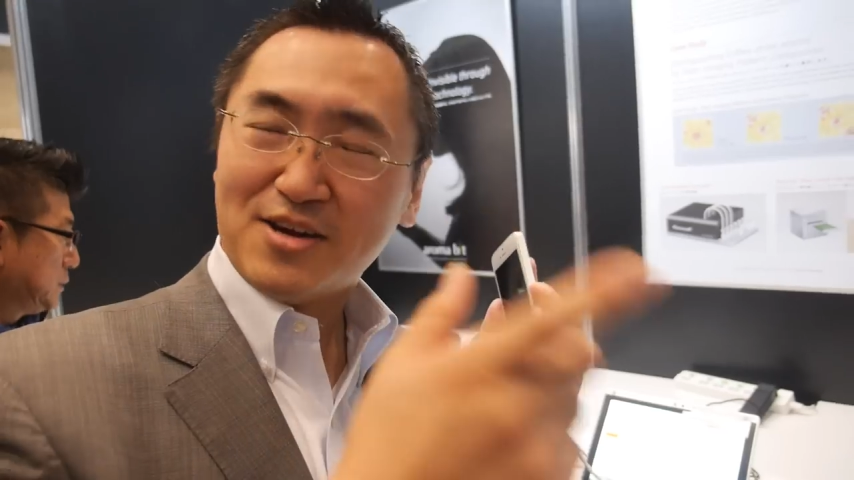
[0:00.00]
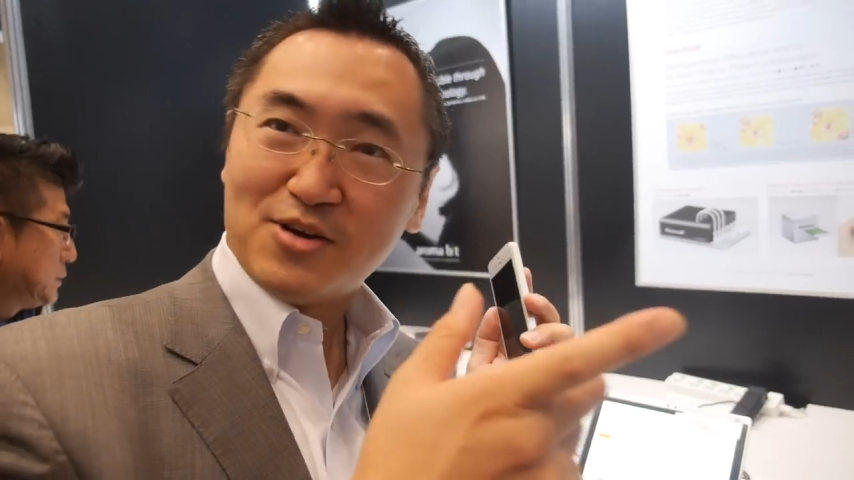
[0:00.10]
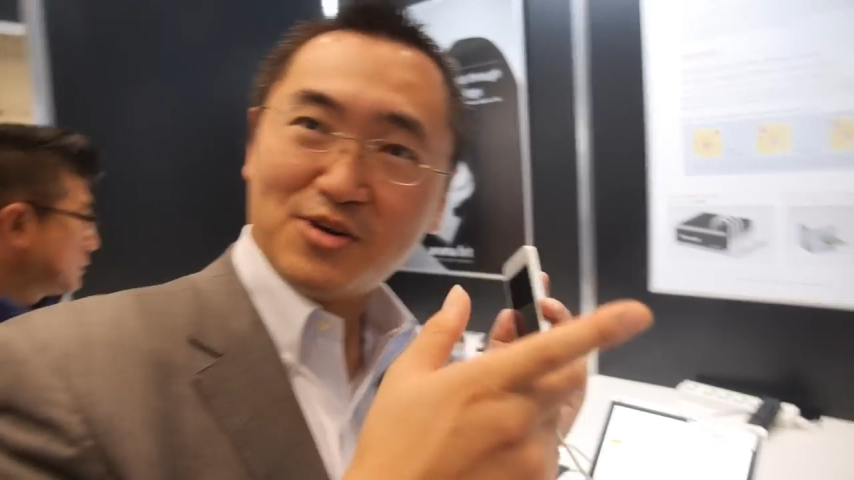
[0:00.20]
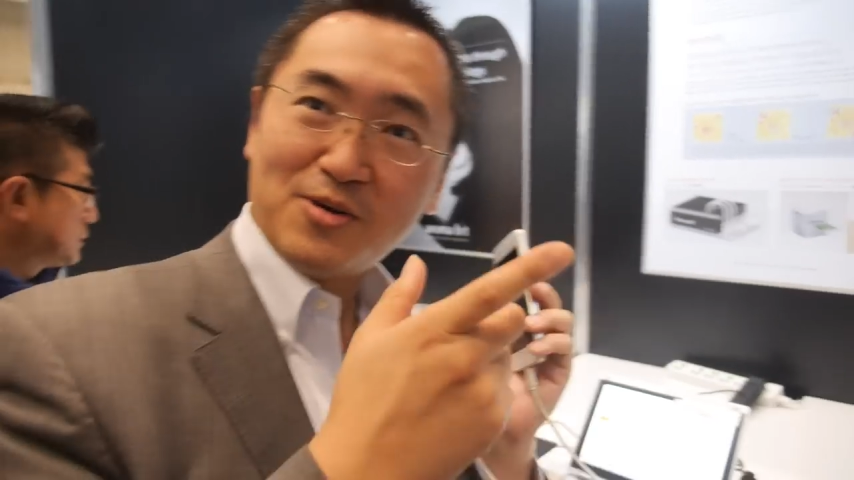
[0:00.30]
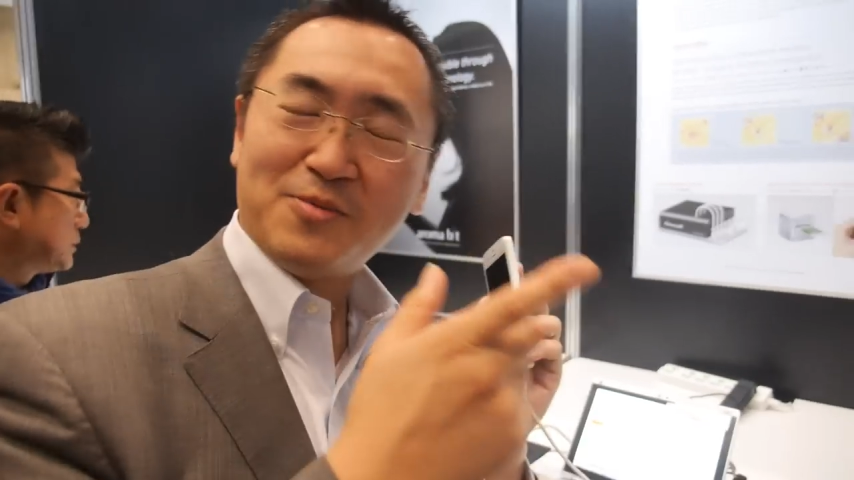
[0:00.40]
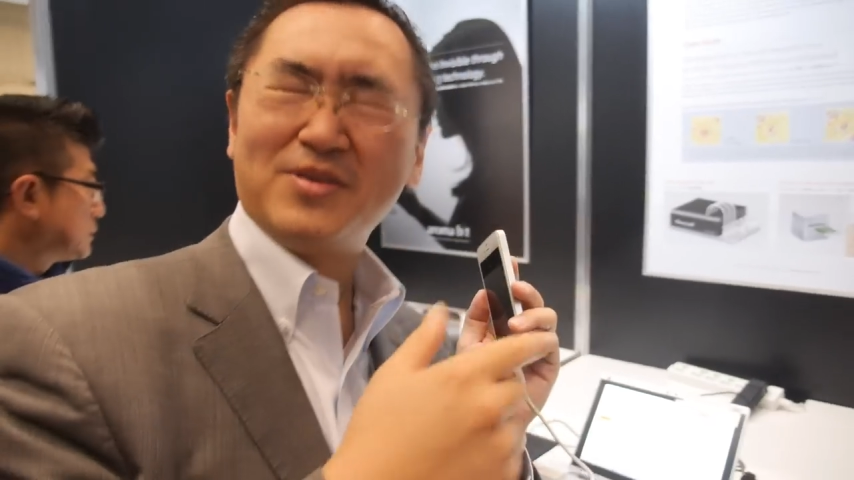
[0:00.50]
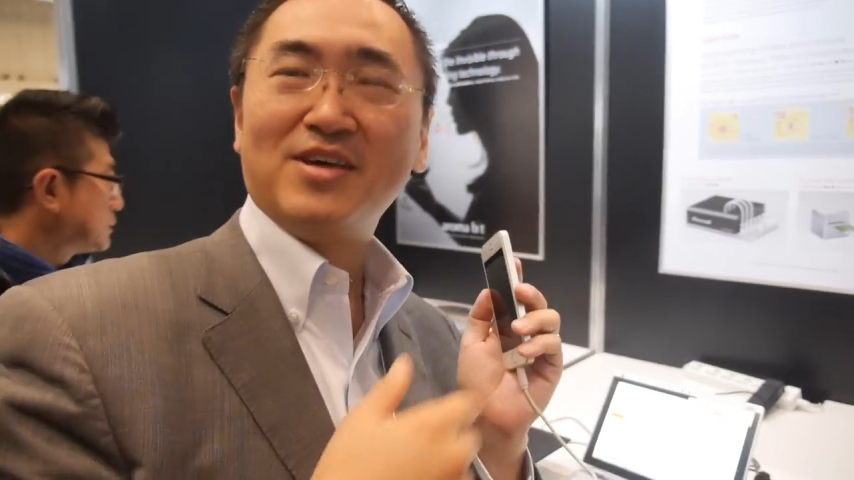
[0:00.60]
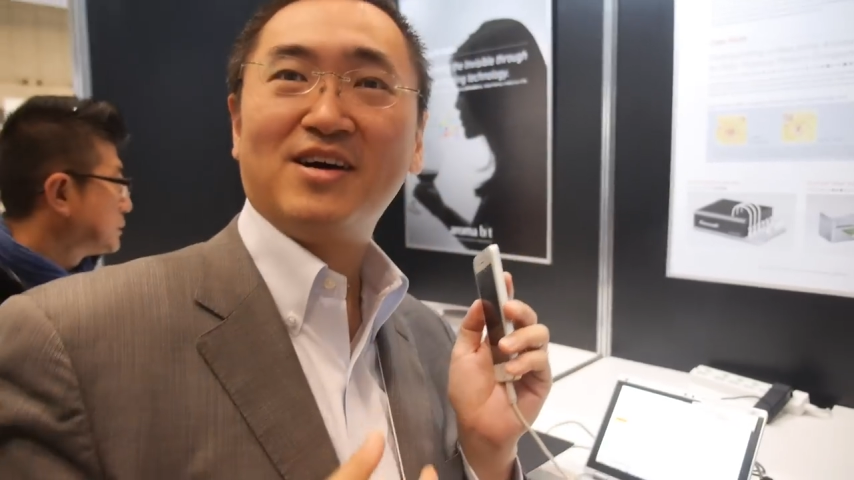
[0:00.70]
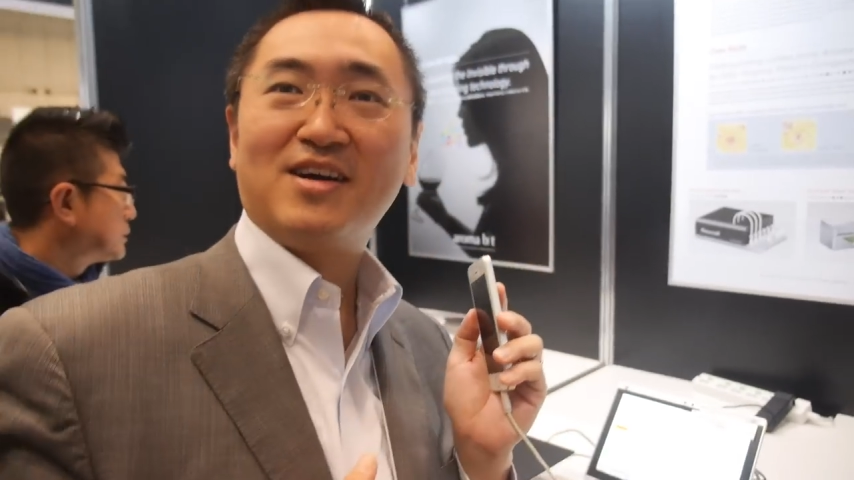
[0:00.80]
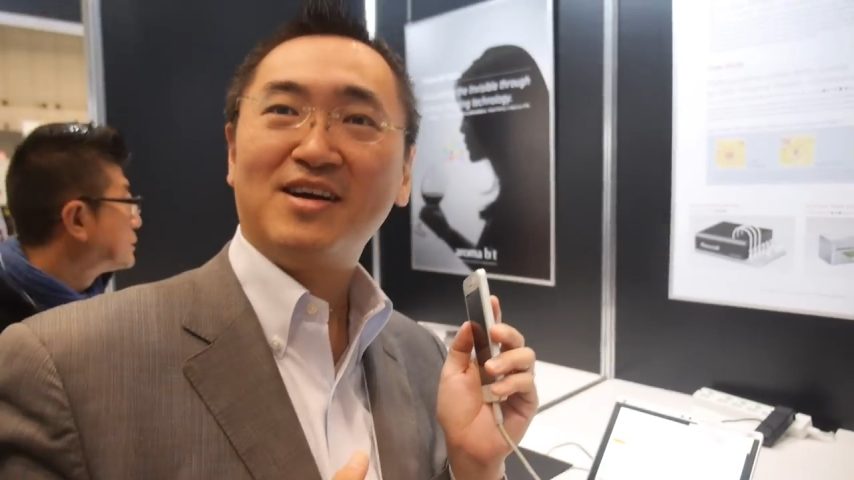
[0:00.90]
girl over
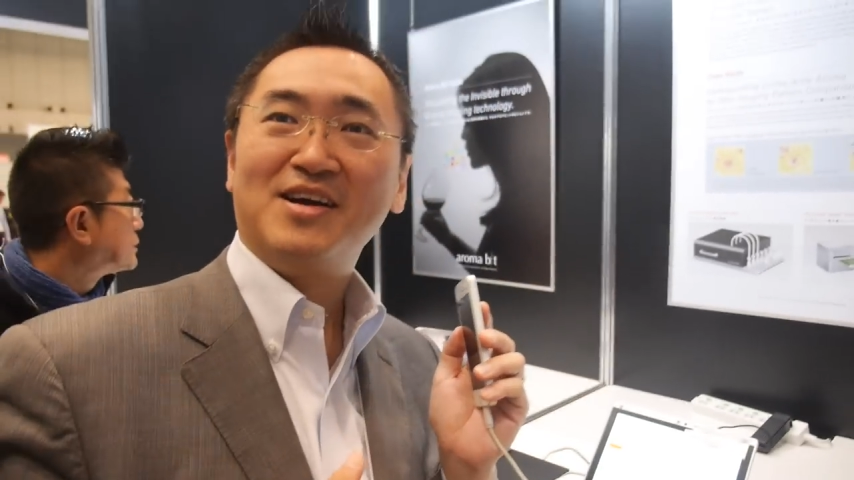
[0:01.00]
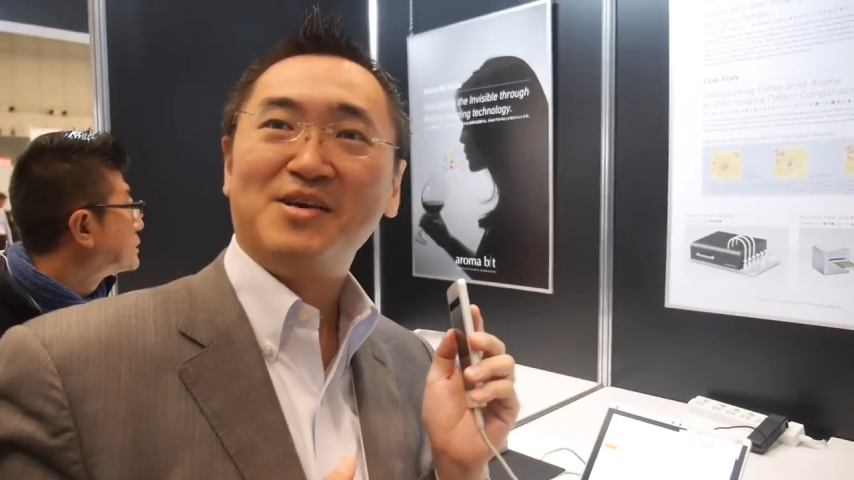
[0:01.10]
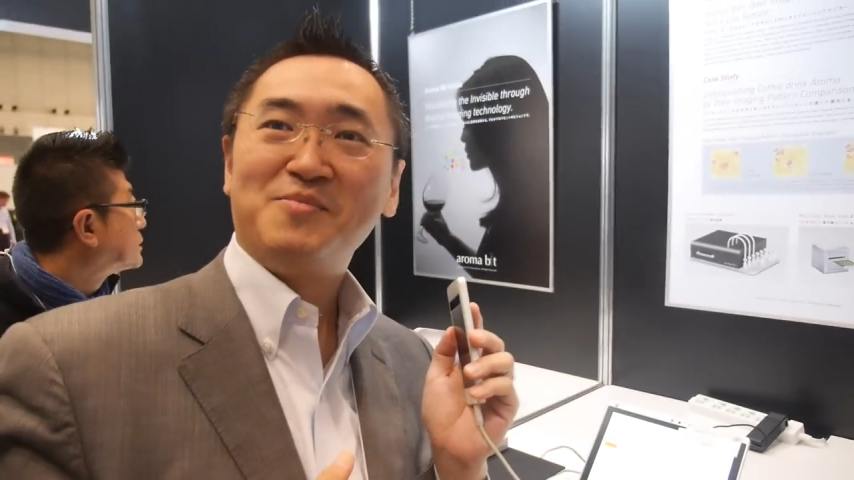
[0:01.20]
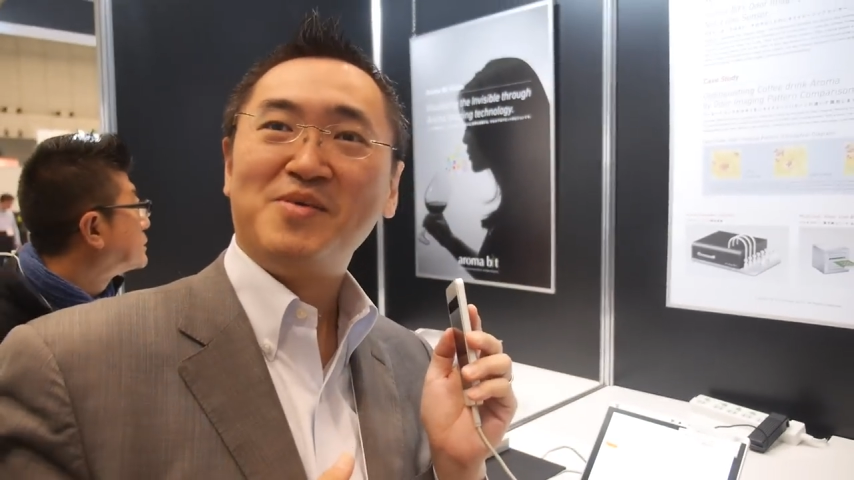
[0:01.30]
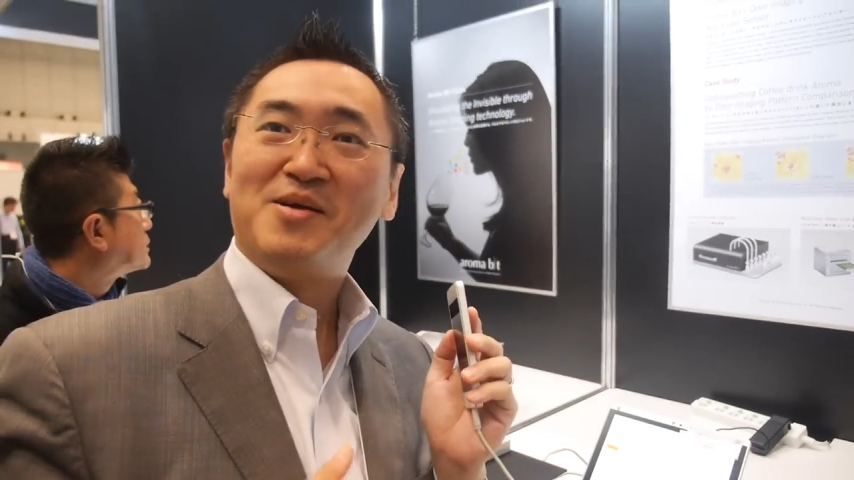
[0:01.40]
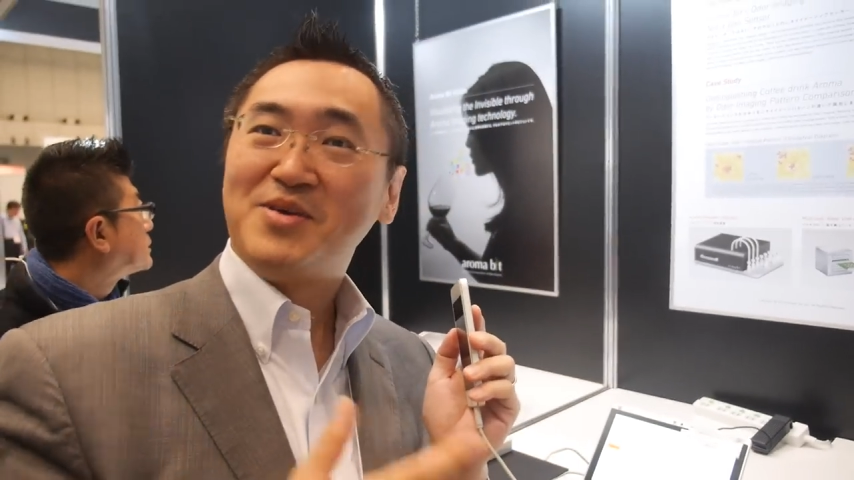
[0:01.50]
there may